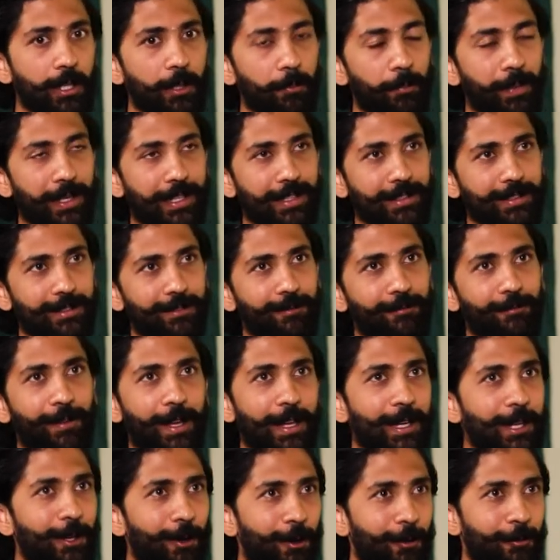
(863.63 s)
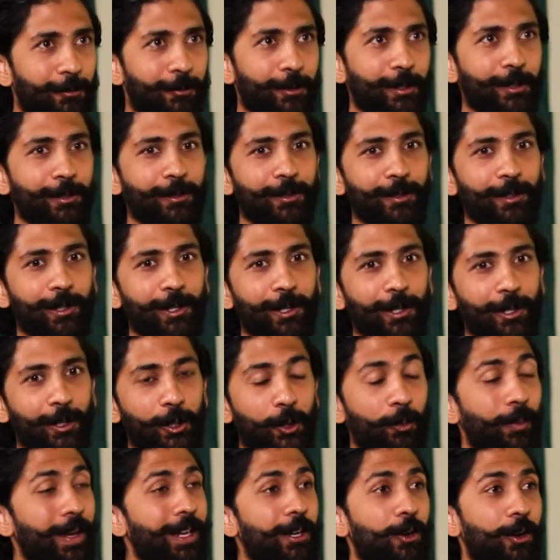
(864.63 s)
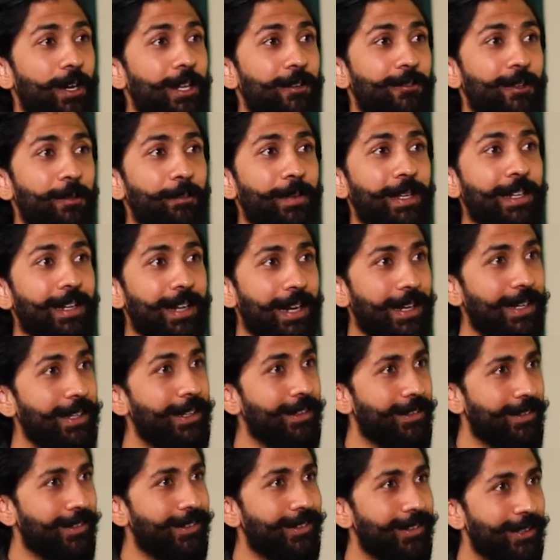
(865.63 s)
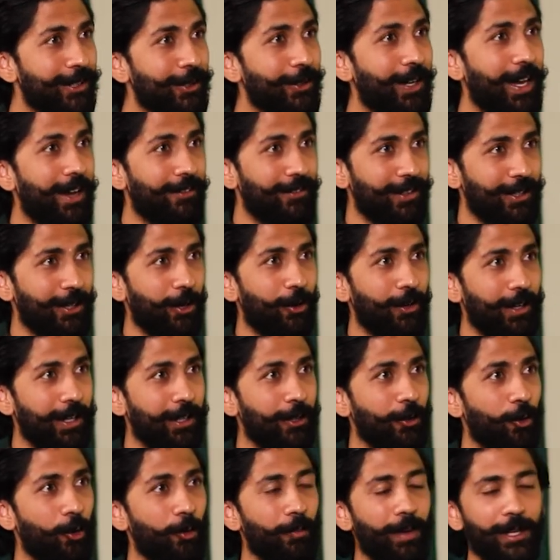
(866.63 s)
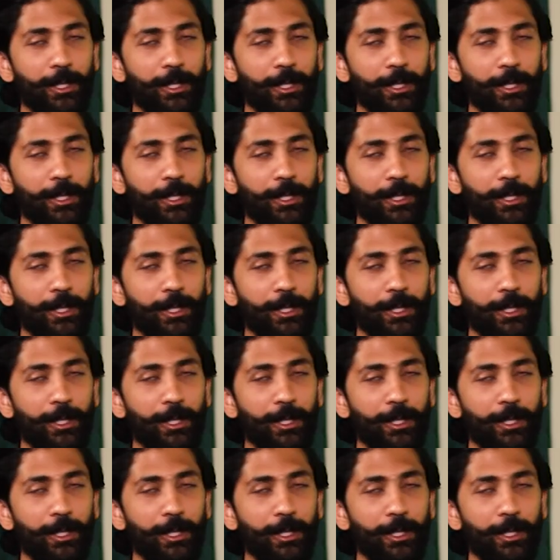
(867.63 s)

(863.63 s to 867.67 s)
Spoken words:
because very often you may not even be ready to have a dog at home,